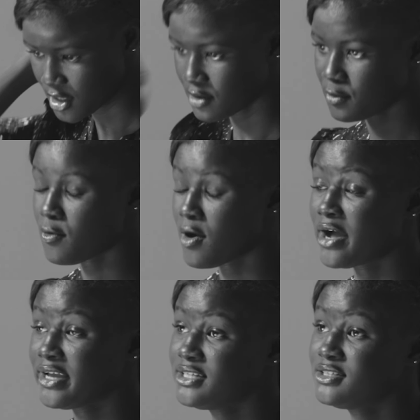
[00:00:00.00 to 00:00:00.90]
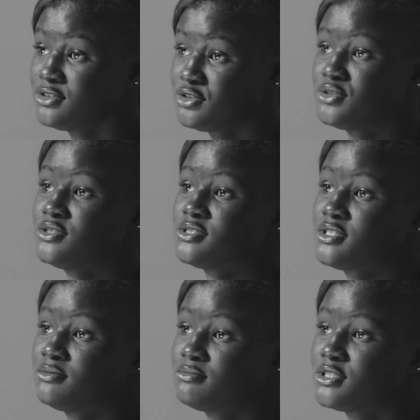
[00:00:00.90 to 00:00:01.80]
Why I didn't use skin
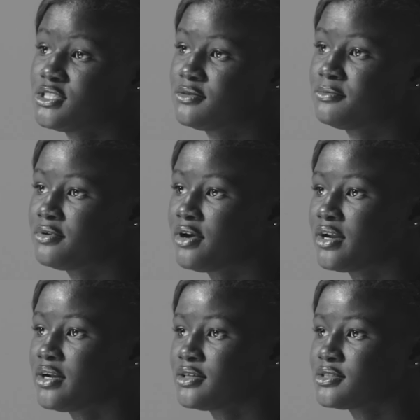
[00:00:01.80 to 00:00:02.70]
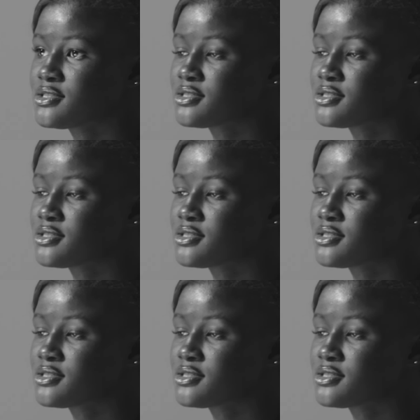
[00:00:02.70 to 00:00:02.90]
bleaching products?